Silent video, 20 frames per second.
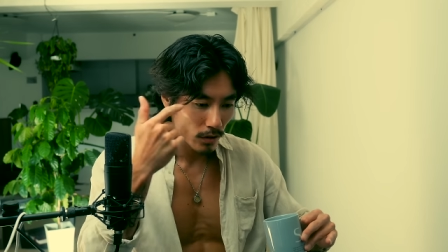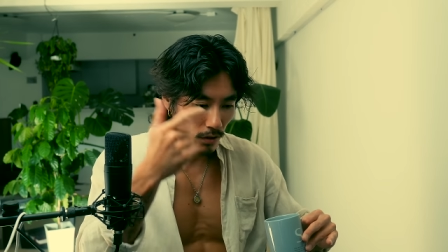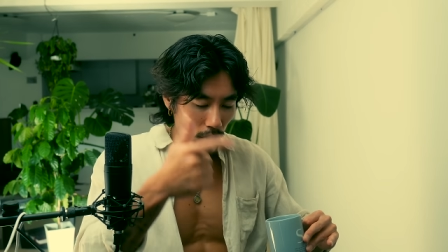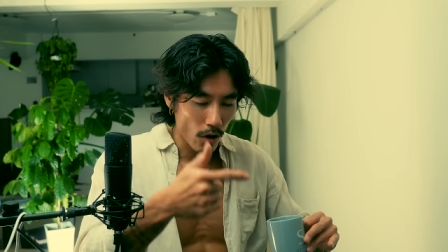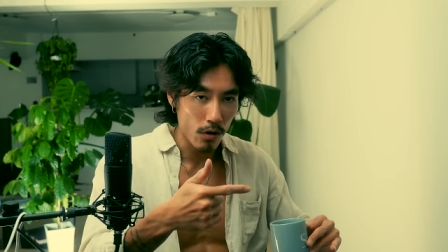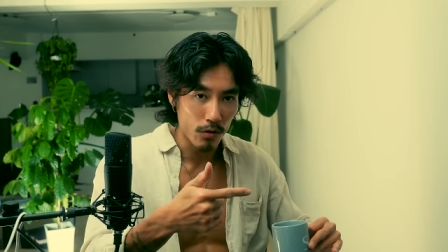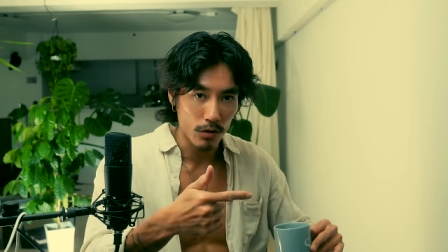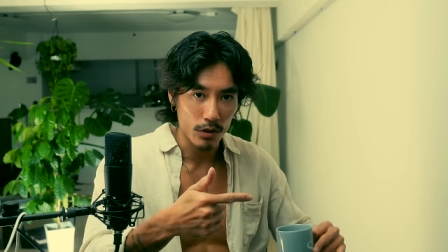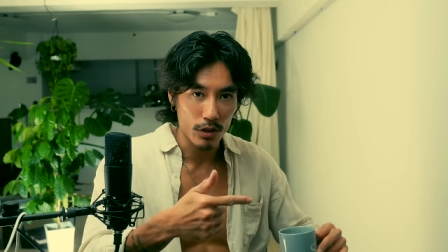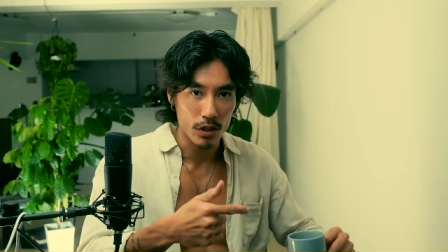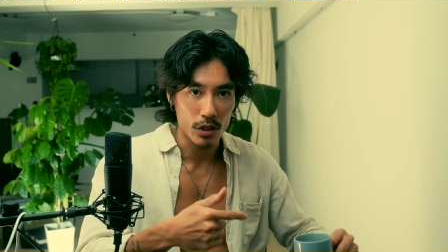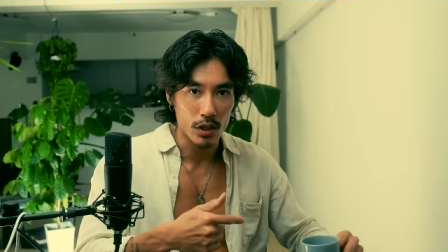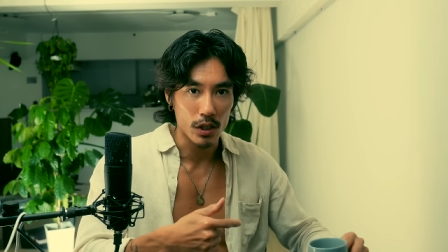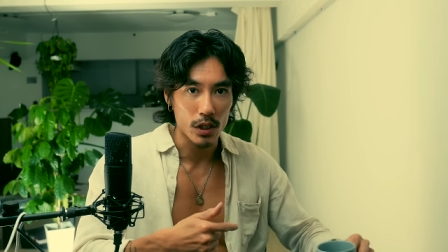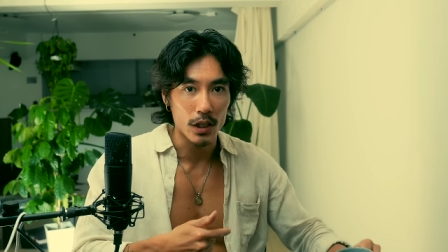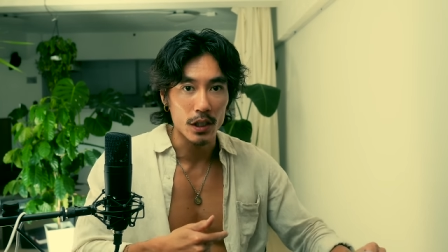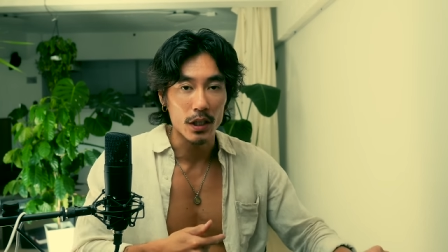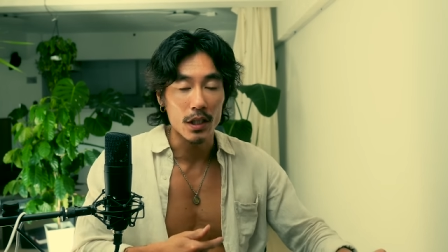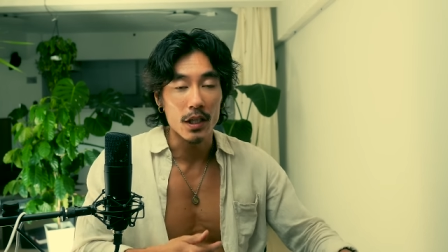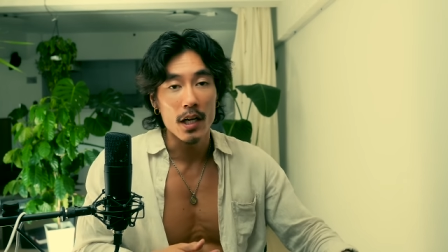
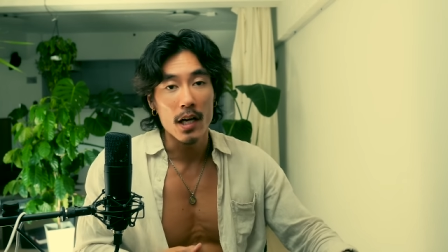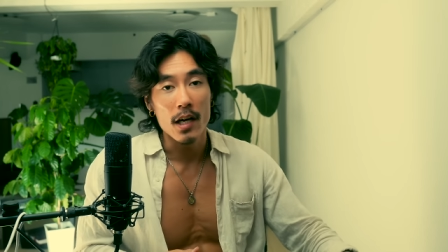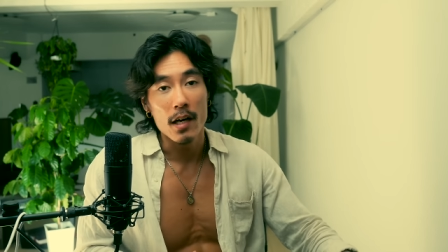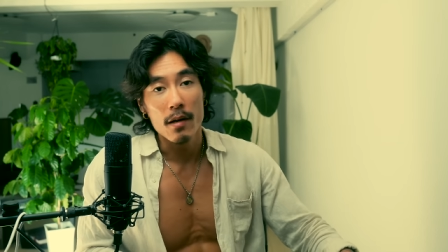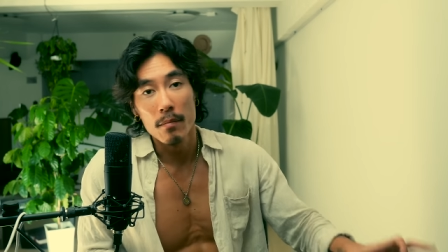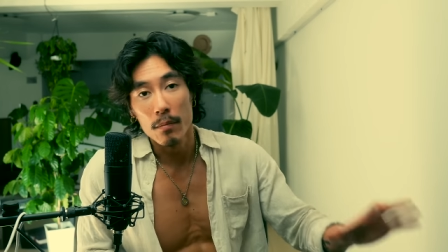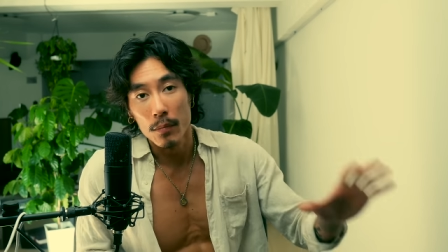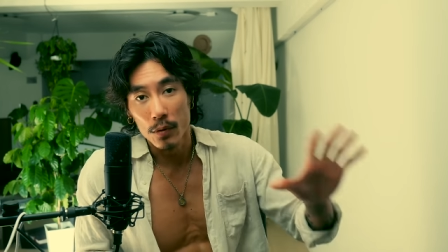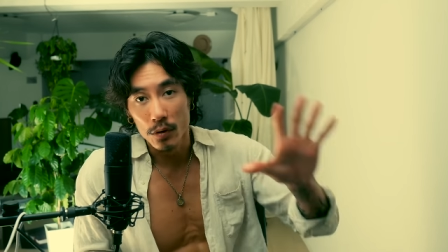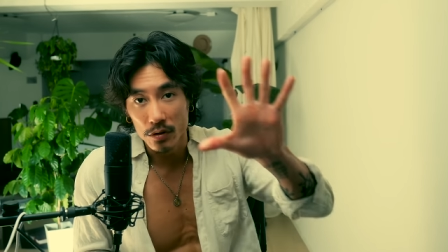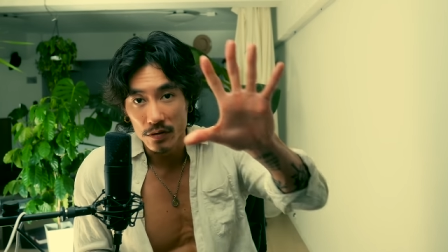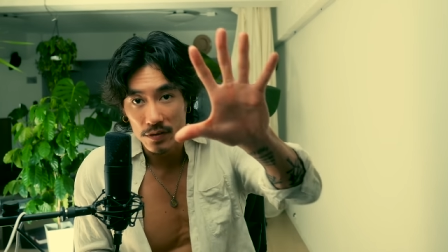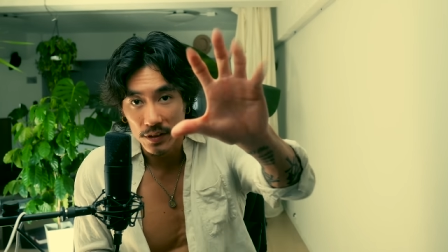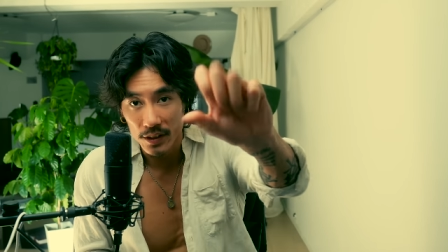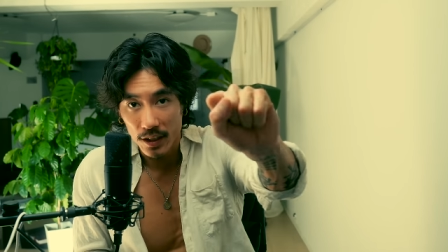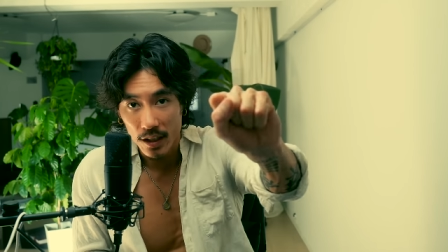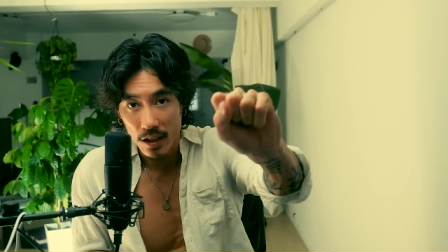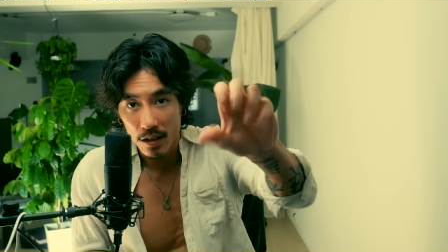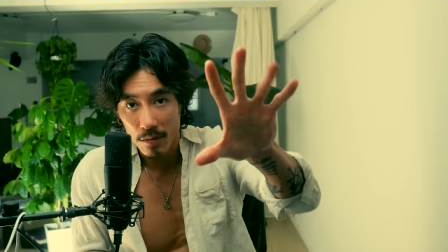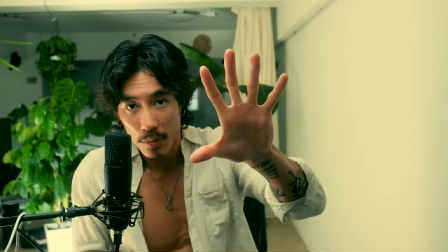consciously
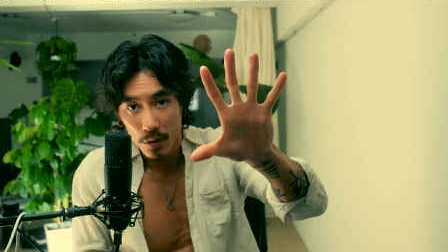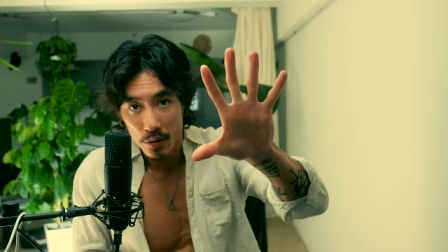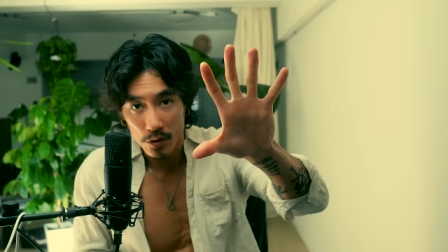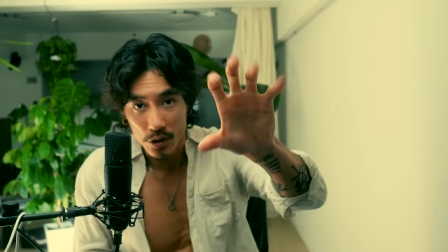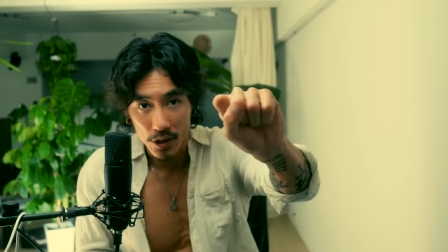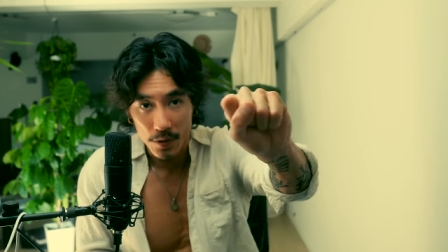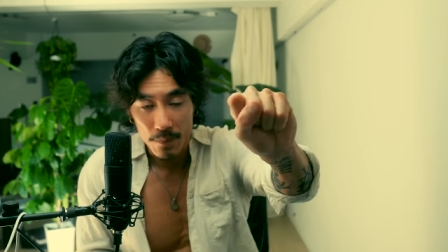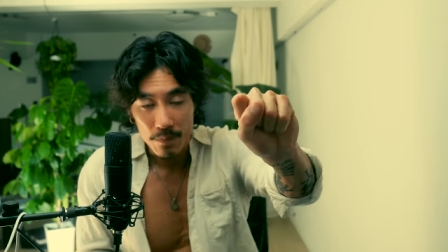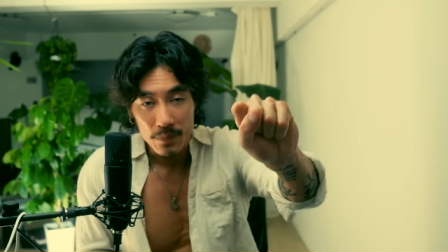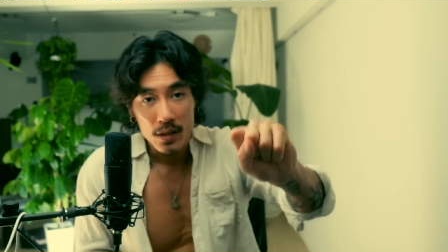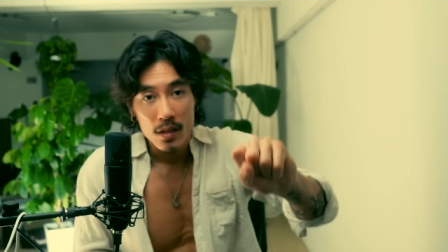moving our body.